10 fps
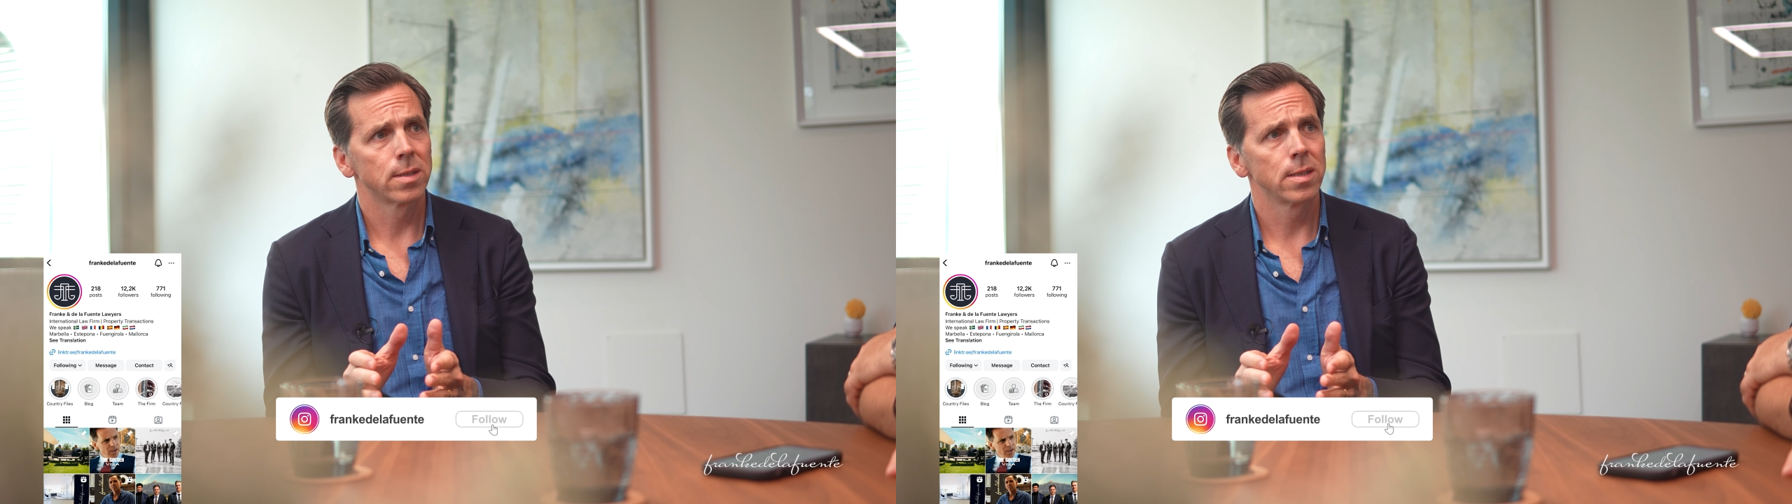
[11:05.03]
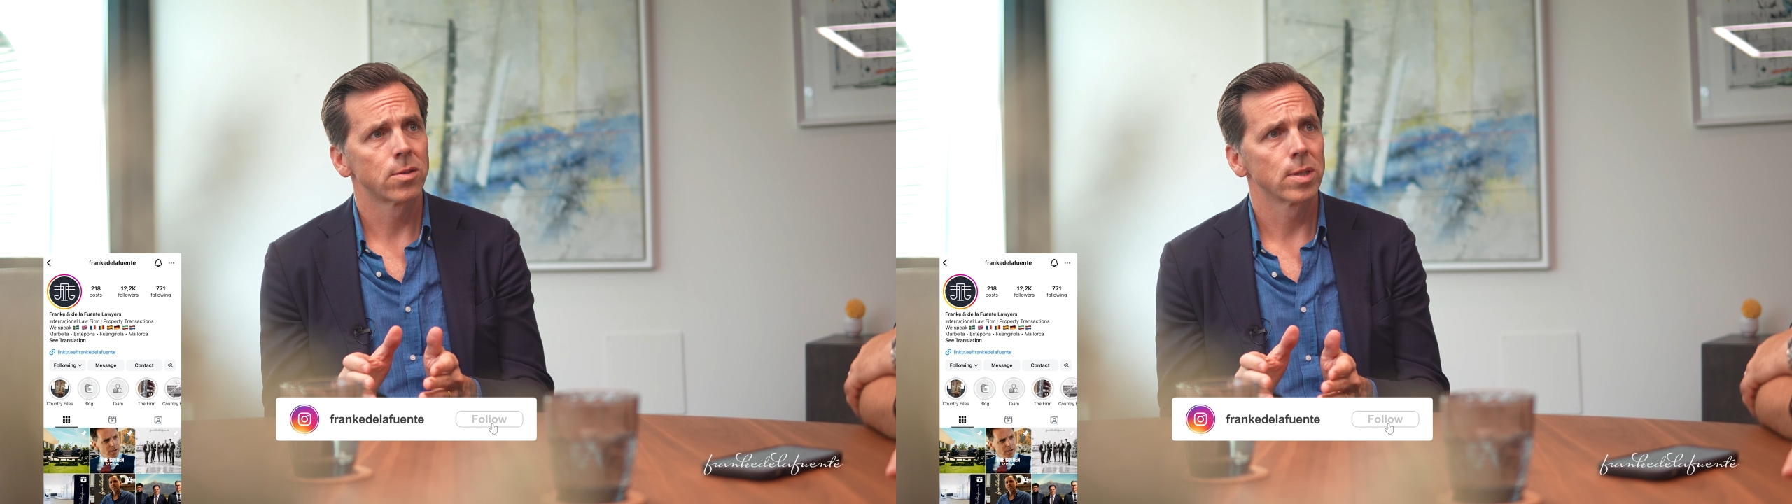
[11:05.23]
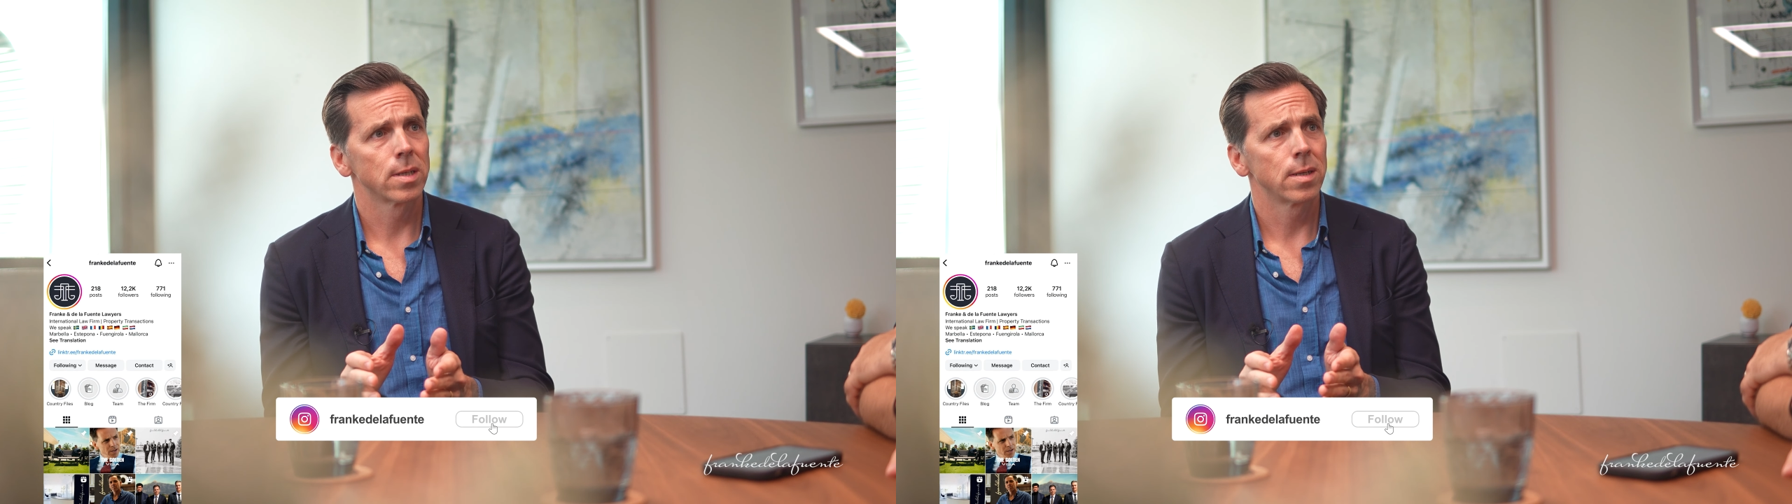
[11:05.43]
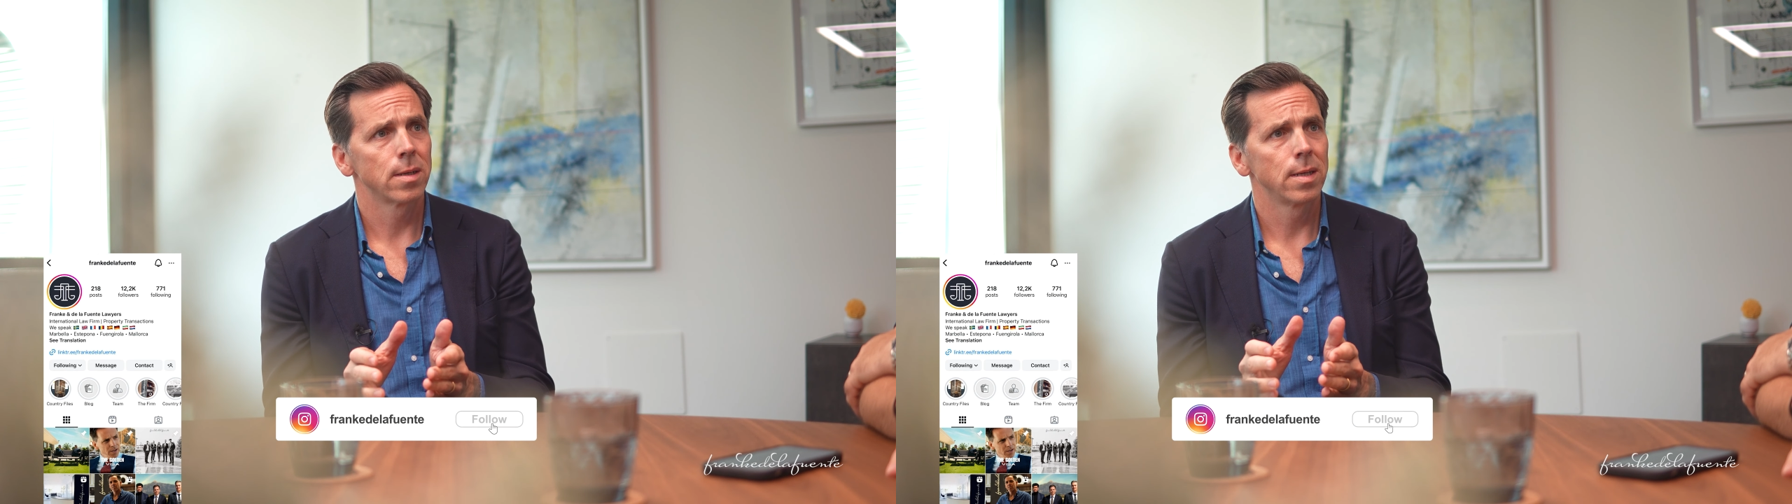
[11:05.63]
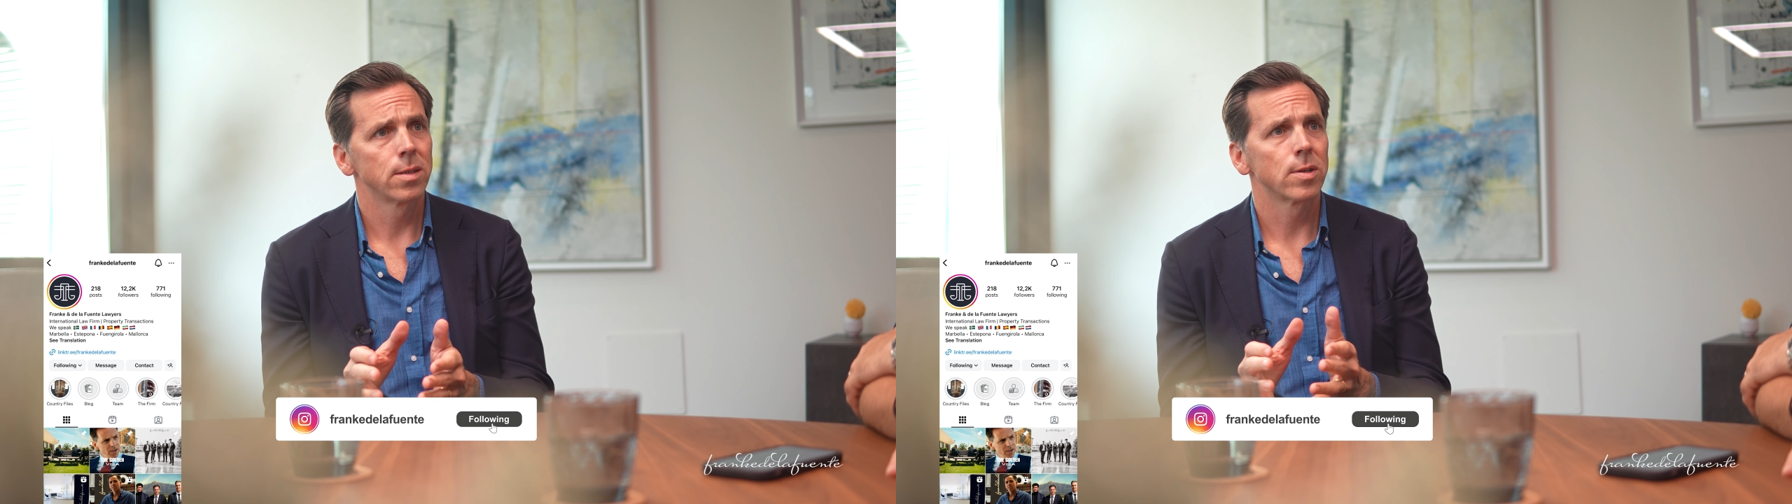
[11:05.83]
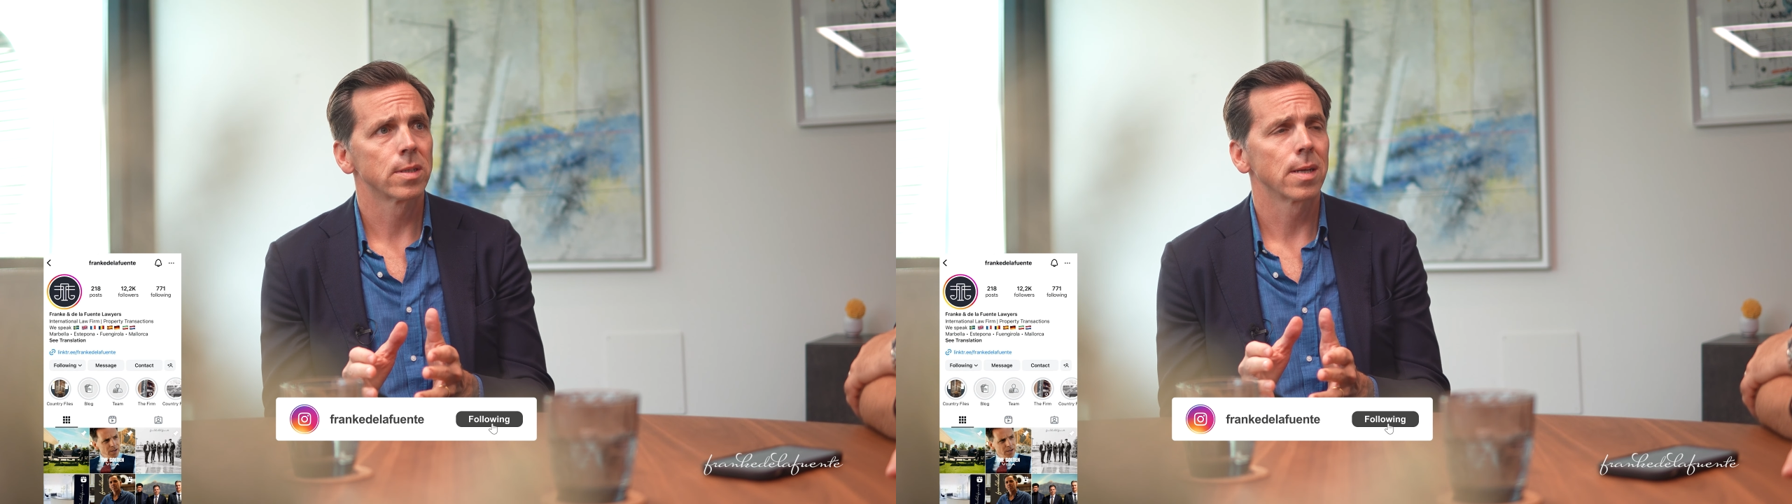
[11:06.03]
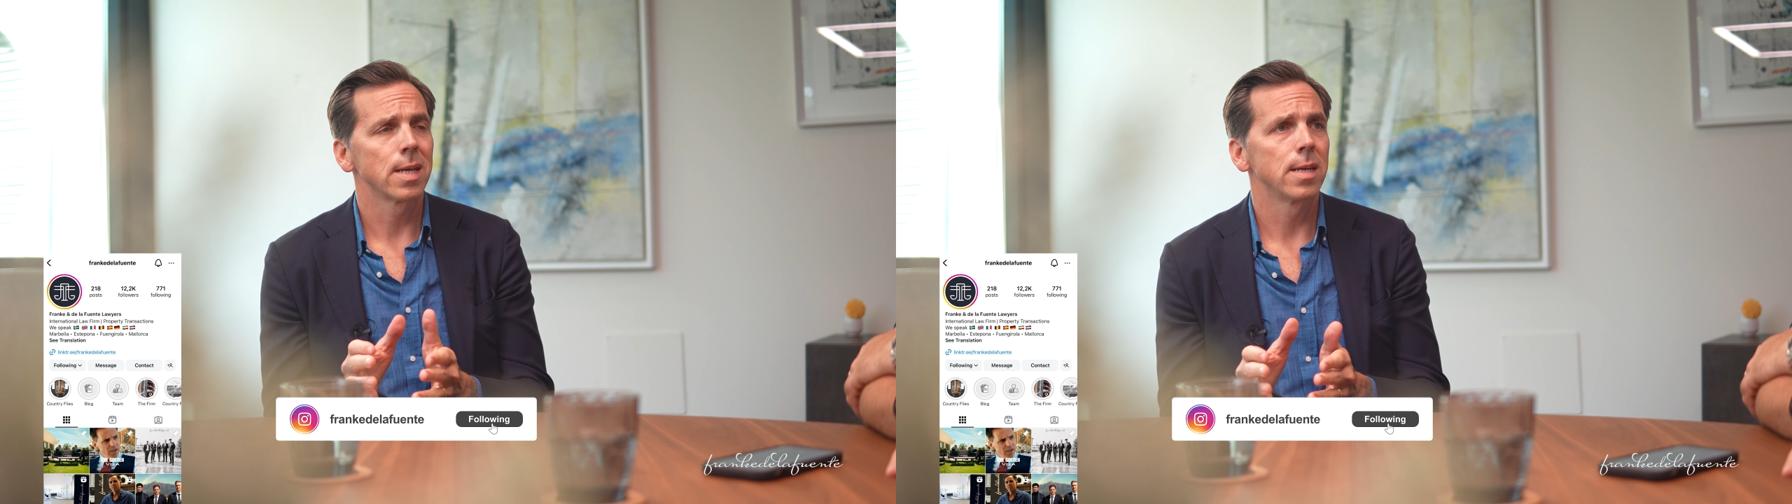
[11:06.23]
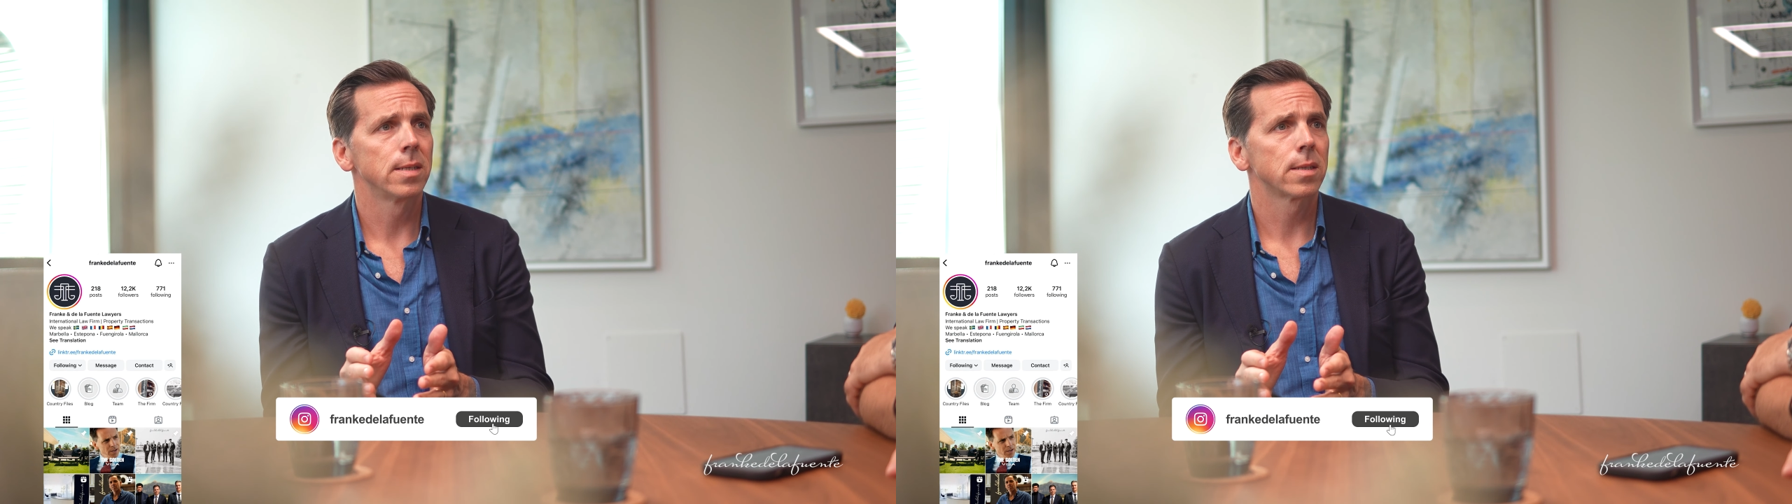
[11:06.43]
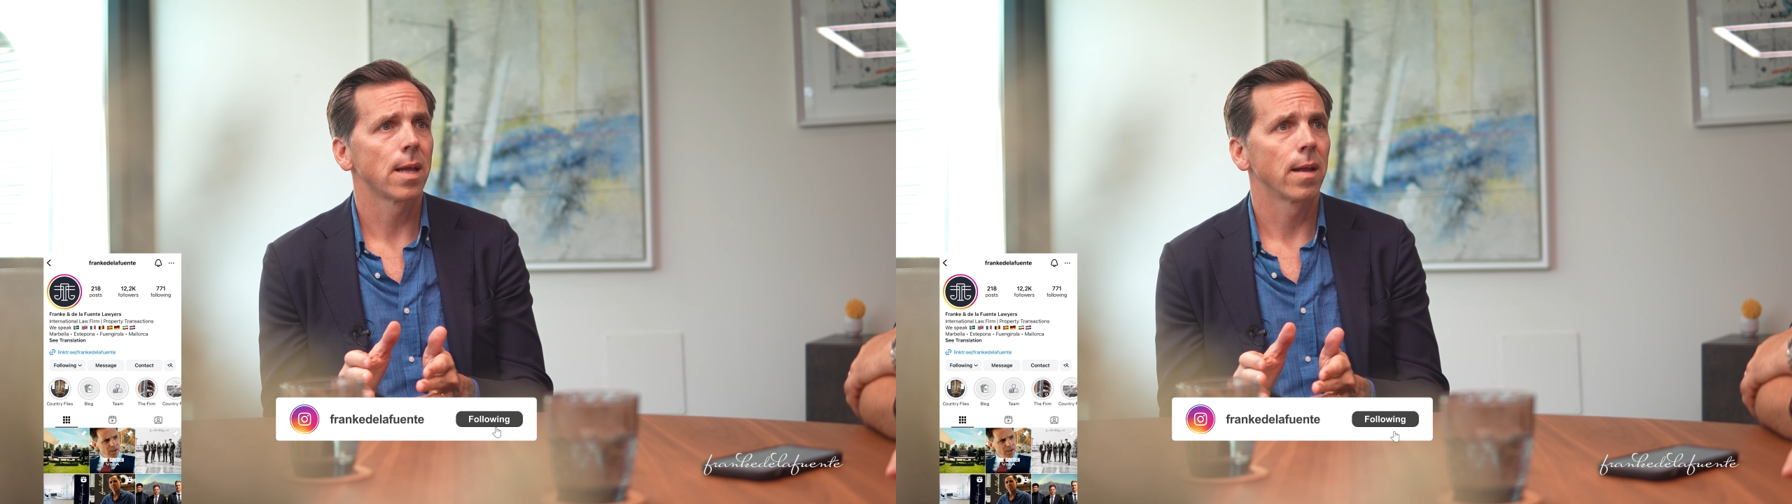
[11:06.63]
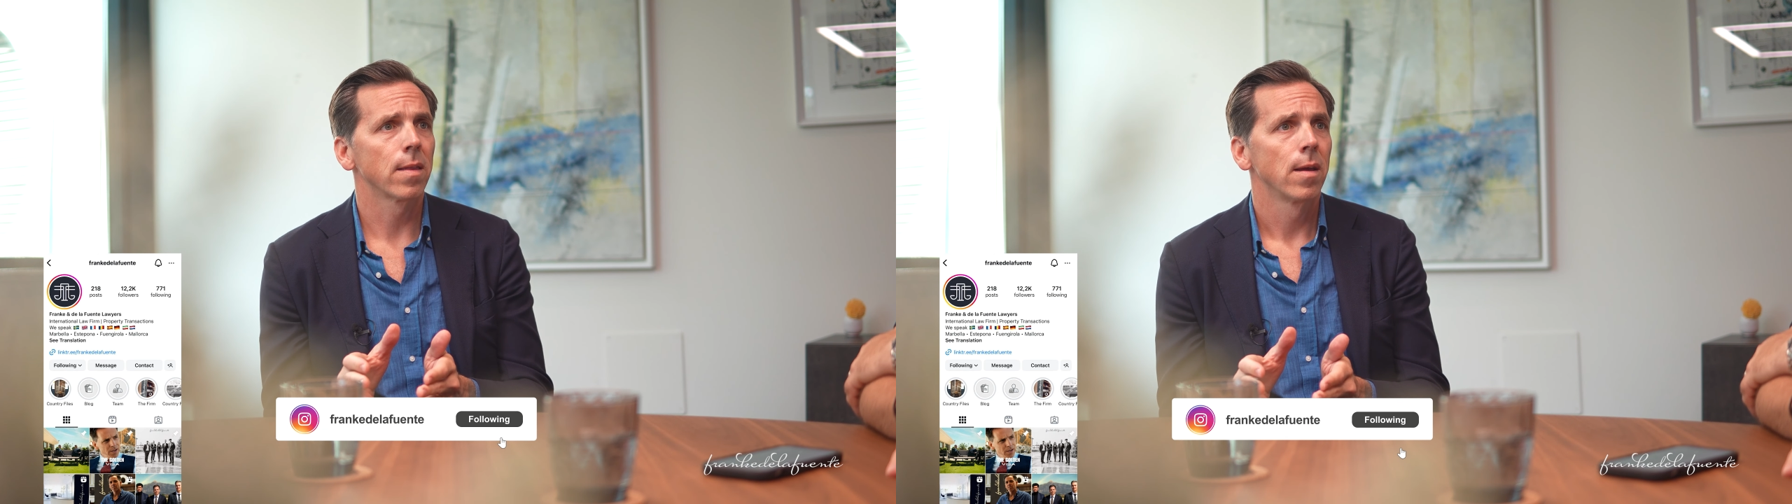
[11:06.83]
interesting, is
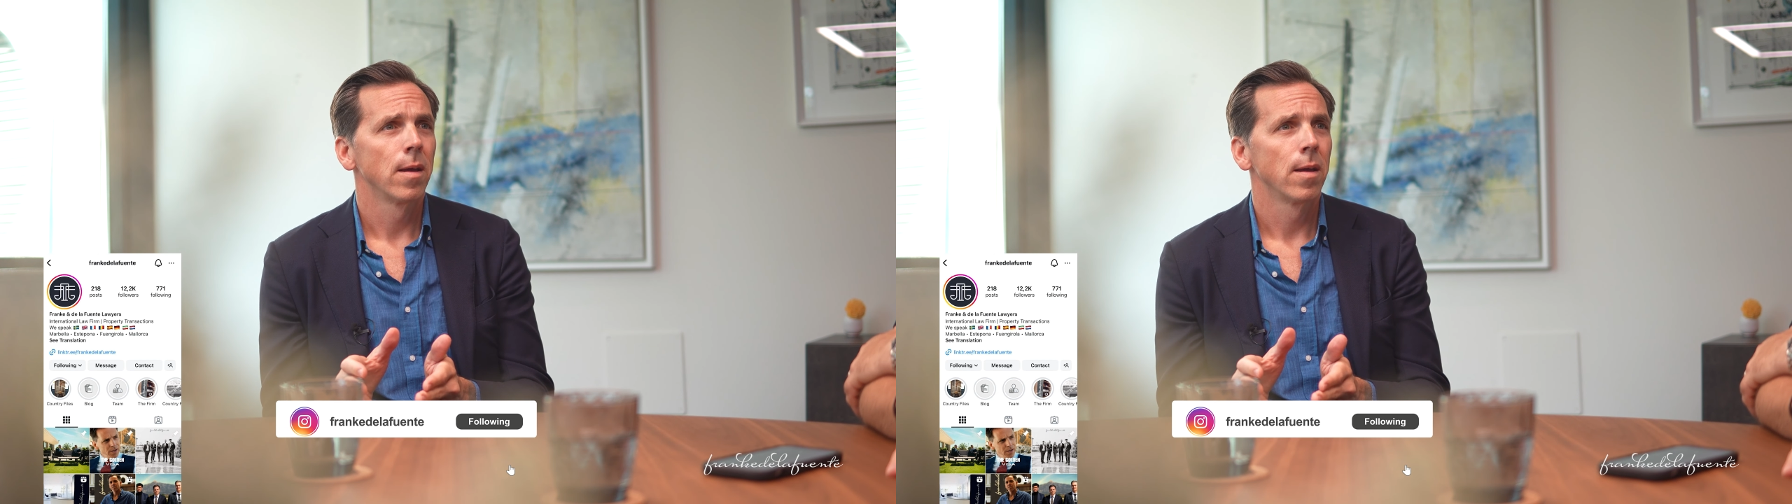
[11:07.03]
that